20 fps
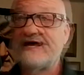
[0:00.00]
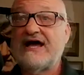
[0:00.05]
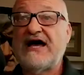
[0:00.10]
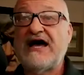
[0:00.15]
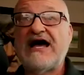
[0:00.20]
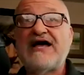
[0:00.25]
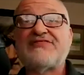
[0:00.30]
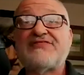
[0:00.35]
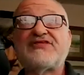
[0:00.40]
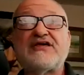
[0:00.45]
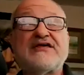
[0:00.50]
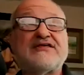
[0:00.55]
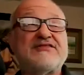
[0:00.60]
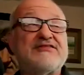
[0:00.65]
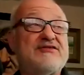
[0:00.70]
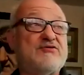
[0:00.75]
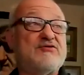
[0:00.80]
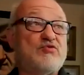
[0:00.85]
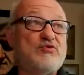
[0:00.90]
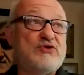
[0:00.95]
I
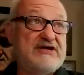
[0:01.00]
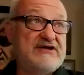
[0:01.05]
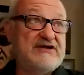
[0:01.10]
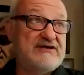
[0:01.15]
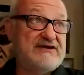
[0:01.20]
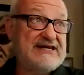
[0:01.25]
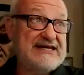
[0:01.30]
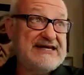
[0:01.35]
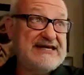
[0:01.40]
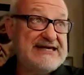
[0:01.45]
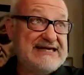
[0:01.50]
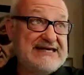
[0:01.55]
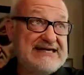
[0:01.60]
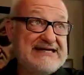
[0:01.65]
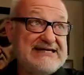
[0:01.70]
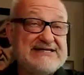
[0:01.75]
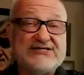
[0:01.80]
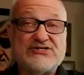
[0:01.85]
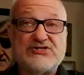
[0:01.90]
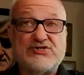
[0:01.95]
think that we
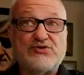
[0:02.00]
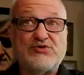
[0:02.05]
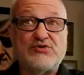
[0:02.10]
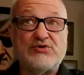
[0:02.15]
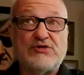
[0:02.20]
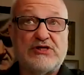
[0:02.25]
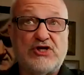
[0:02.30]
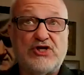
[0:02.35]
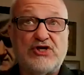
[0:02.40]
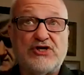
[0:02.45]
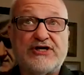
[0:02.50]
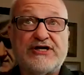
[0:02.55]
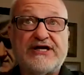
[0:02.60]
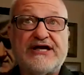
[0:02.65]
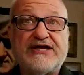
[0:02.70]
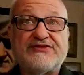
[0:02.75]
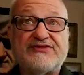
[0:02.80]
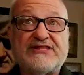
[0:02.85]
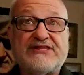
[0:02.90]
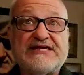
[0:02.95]
need to look
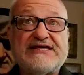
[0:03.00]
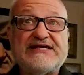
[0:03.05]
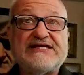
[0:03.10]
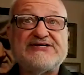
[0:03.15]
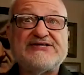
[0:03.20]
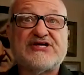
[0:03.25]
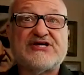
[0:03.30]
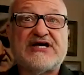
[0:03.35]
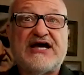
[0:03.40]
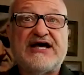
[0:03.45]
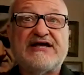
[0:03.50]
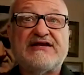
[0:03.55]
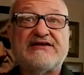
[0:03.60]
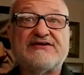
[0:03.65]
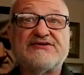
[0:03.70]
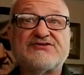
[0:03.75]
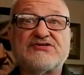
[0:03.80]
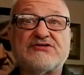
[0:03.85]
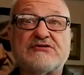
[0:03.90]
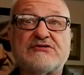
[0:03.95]
at these kind
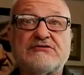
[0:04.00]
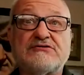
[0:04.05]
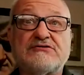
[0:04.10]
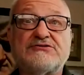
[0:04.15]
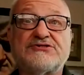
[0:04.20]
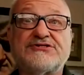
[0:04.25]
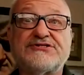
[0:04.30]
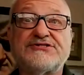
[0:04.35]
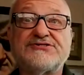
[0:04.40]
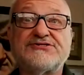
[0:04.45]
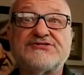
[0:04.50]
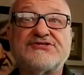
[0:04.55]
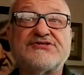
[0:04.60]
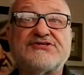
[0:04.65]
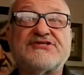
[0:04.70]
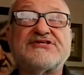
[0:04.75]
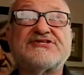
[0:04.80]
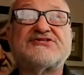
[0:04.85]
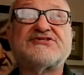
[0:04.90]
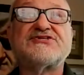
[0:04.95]
of solutions.
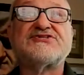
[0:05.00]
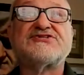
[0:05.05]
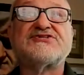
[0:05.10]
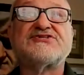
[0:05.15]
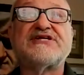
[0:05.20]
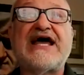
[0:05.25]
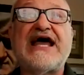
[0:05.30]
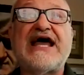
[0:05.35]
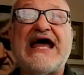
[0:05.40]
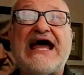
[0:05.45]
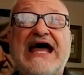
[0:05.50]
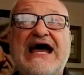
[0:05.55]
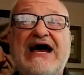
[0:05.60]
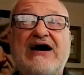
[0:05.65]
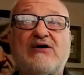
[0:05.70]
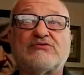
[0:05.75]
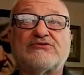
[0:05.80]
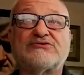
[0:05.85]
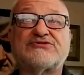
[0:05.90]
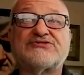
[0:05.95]
This is an
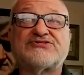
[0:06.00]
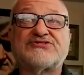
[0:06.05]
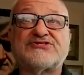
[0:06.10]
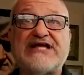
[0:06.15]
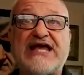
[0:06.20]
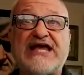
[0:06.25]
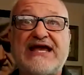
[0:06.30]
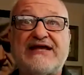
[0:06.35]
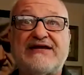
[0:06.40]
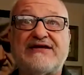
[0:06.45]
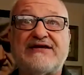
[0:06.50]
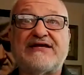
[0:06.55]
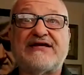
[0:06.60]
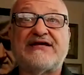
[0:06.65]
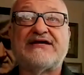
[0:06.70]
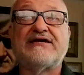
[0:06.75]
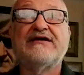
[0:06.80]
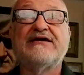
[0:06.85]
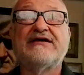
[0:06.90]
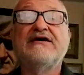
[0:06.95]

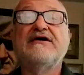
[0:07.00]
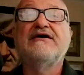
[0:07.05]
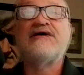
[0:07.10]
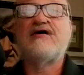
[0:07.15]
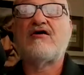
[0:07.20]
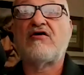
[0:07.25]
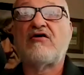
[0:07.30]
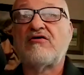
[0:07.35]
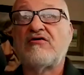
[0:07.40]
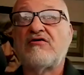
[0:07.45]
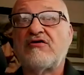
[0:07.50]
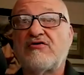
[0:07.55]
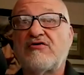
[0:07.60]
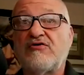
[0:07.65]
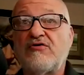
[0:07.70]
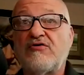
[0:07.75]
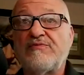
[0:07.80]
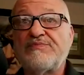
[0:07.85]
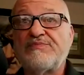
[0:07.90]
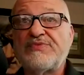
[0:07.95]
outstanding
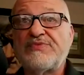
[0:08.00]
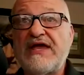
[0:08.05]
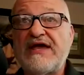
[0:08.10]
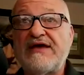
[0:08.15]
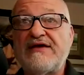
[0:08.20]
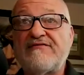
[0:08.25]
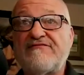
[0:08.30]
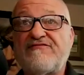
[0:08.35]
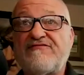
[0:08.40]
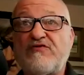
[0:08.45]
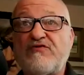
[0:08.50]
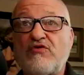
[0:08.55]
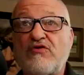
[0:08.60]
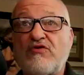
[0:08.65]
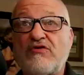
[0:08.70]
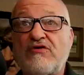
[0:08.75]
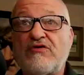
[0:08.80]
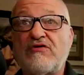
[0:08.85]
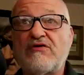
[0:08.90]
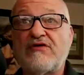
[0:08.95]
article. And
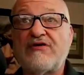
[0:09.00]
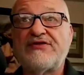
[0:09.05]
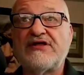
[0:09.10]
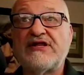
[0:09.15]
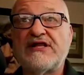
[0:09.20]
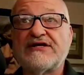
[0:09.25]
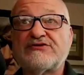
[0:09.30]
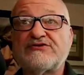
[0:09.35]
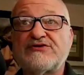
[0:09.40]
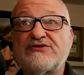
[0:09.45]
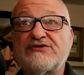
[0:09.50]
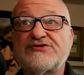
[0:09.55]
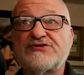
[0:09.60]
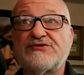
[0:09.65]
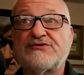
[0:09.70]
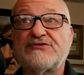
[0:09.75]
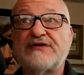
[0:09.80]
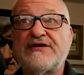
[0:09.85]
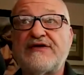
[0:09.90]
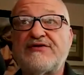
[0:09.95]
for the
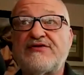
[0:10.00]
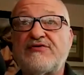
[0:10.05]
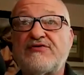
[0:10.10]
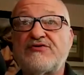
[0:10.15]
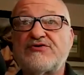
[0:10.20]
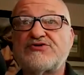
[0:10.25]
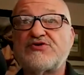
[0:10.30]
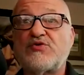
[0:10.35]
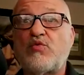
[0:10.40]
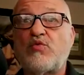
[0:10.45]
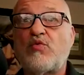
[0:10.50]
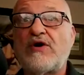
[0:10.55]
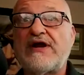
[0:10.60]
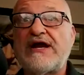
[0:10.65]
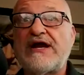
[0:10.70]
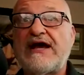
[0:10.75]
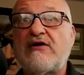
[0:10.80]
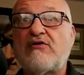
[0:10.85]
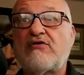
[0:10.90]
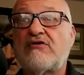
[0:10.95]
electrician, there's a
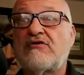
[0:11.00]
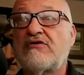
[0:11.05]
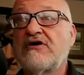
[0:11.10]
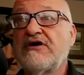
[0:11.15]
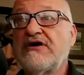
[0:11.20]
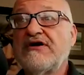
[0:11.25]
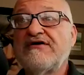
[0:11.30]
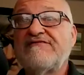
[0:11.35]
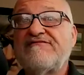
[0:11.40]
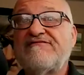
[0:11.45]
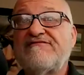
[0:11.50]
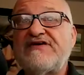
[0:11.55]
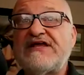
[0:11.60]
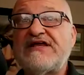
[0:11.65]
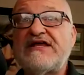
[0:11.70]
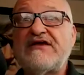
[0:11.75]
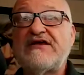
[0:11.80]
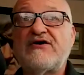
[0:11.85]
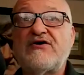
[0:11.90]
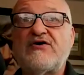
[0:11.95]
1-hour
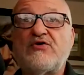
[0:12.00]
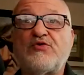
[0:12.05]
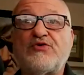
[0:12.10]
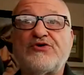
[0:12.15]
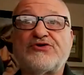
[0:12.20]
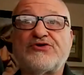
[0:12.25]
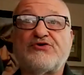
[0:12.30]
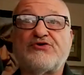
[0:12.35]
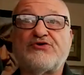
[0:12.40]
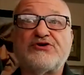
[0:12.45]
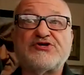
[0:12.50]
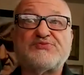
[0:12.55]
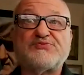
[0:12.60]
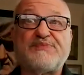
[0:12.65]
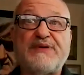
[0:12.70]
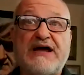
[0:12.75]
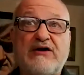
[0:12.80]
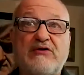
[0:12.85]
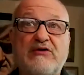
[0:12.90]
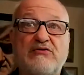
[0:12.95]
video with Chris
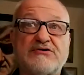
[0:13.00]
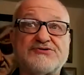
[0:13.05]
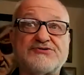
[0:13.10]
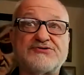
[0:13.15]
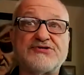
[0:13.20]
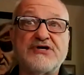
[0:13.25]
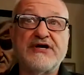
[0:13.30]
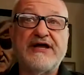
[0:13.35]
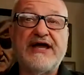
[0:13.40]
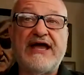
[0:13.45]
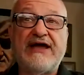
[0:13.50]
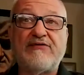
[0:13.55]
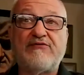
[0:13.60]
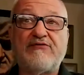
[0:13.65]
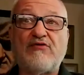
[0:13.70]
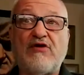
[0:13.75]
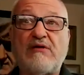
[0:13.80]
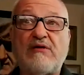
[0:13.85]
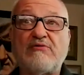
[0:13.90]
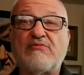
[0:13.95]
Powers and
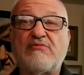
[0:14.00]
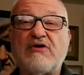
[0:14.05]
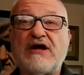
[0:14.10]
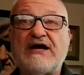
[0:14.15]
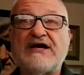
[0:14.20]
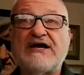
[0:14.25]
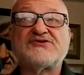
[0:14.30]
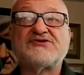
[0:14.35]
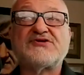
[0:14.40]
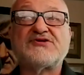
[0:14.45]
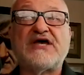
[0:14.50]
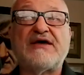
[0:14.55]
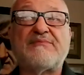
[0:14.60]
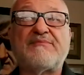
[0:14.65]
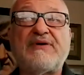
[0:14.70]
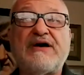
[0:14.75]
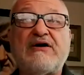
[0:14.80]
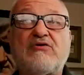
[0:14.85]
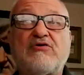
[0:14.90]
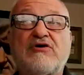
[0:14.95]
Robert Bryce at
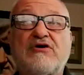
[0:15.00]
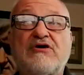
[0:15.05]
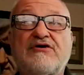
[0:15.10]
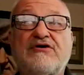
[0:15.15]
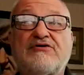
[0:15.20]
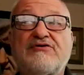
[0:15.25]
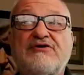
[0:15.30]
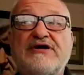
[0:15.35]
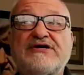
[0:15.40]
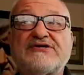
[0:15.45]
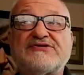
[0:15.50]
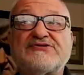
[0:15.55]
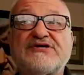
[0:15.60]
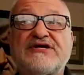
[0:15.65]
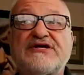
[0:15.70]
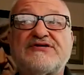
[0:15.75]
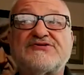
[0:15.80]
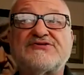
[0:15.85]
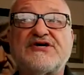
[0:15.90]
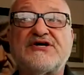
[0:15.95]
Power Hungry as they
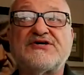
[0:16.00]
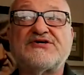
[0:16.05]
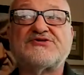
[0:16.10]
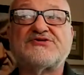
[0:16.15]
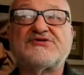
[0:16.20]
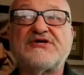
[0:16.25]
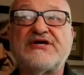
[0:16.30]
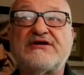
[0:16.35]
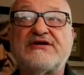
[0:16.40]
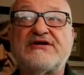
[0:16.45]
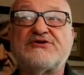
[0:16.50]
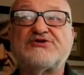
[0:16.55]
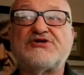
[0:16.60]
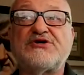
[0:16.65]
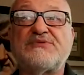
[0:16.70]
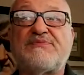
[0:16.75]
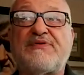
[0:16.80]
discuss energy